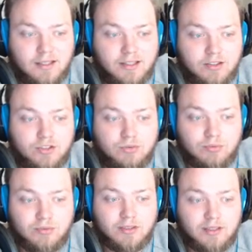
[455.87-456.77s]
He looks
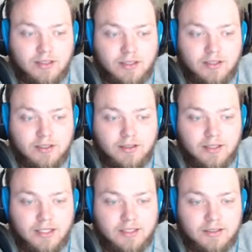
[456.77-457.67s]
really good,
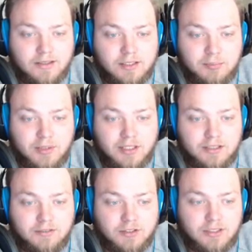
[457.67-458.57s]
and he's playing
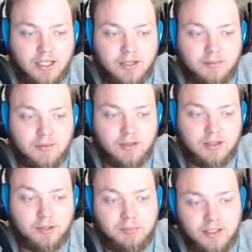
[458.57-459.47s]
his first game.
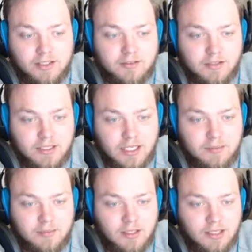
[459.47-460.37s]
He played his first
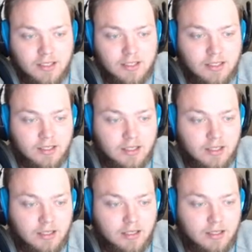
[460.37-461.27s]
game,
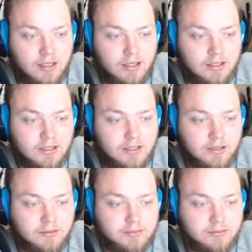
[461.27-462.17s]

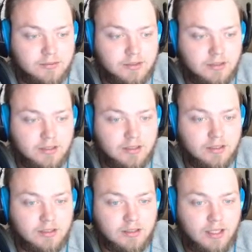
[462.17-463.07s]
so
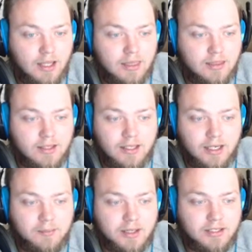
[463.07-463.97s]
I think
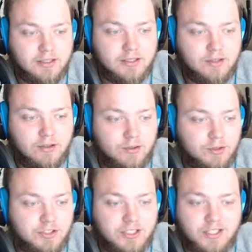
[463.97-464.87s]
I might.
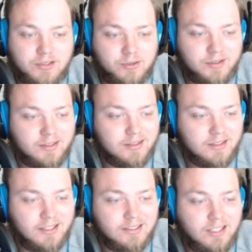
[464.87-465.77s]
Or Josh Gordon.
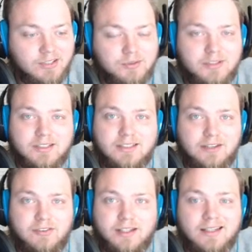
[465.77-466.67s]
Like, Josh Gordon's
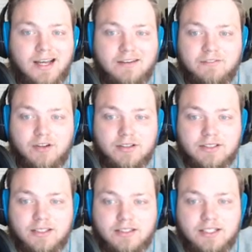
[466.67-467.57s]
definitely not fallen
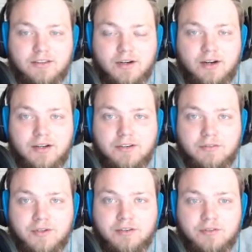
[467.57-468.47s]
to the 10th round
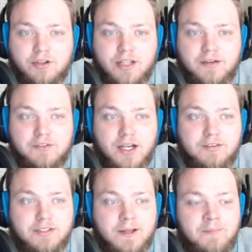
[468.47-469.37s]
in real life drafts.